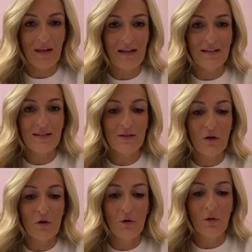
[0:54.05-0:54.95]

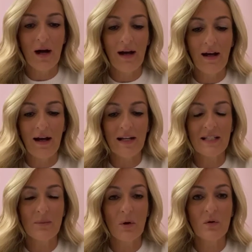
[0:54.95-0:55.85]
So I
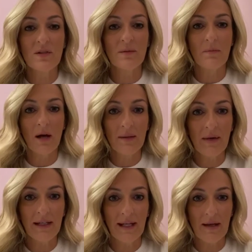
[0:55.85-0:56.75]
suppose my
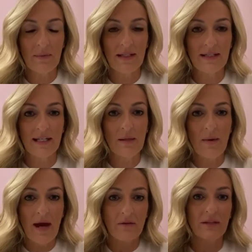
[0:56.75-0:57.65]
main aim is to keep
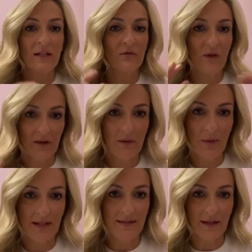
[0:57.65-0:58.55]
everything very
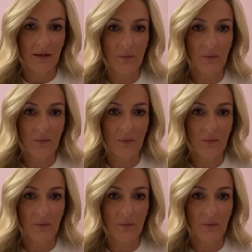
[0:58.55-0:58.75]
basic,